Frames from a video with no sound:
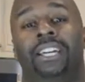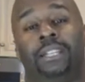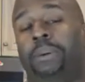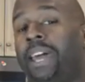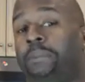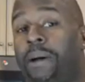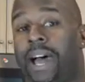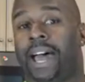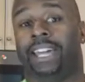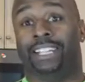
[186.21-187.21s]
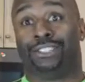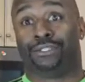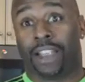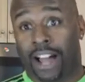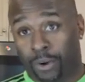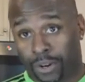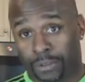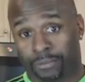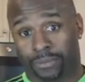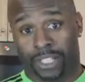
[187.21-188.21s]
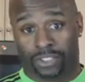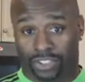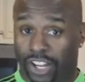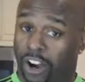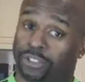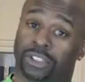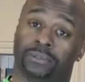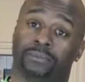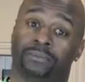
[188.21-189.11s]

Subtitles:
The Patti Pie is flour, it's salt,